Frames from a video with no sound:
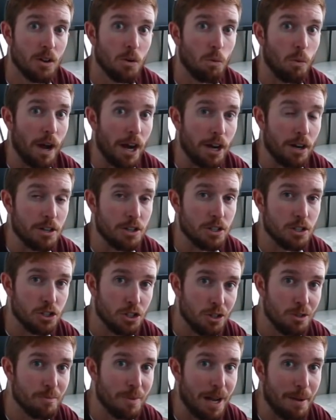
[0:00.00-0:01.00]
wired
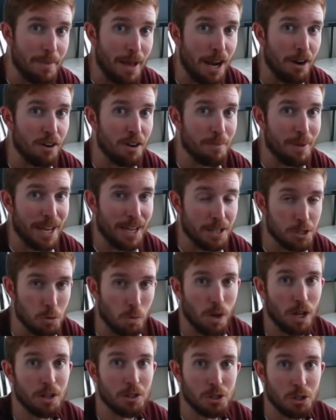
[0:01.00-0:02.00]
to my battery bank as
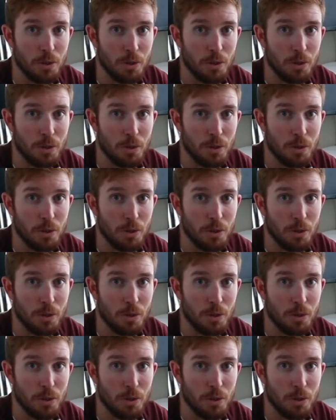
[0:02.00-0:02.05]
well,